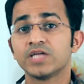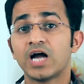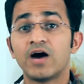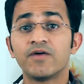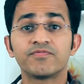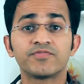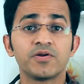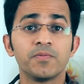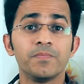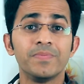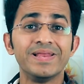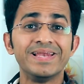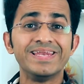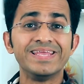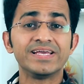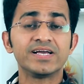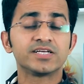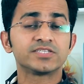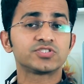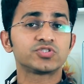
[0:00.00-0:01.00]
After
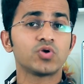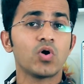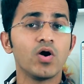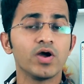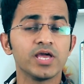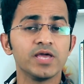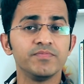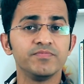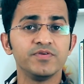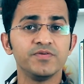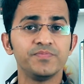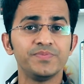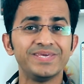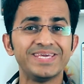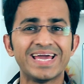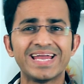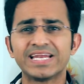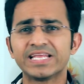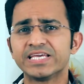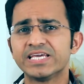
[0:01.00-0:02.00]
building a strong
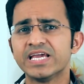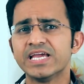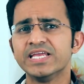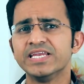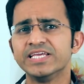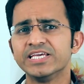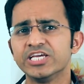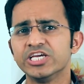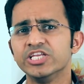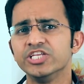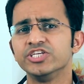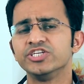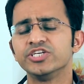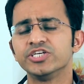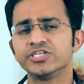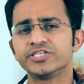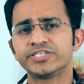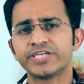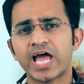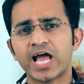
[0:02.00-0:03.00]
MVP and gaining
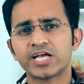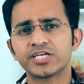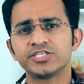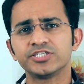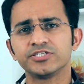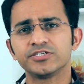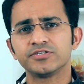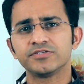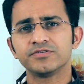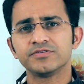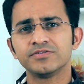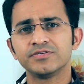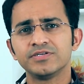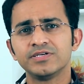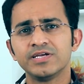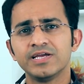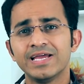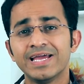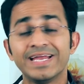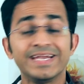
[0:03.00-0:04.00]
initial traction,
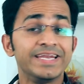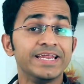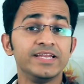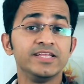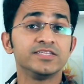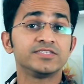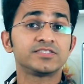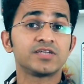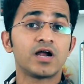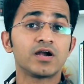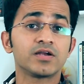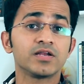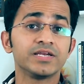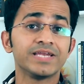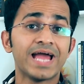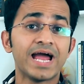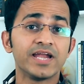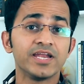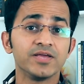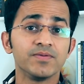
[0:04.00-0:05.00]
Dennis started
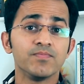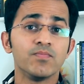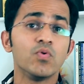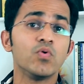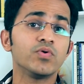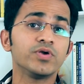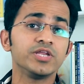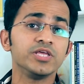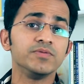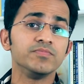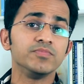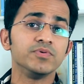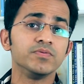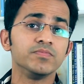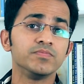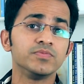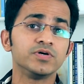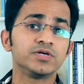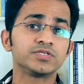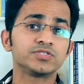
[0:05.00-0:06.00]
adding more team
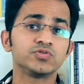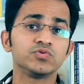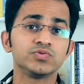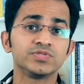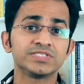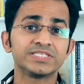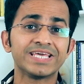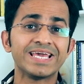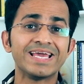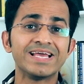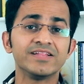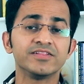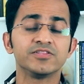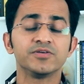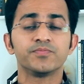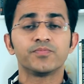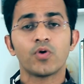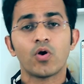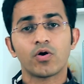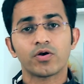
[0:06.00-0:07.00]
members to scale the
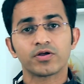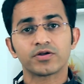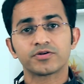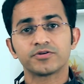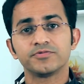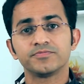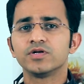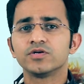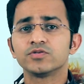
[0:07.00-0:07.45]
product.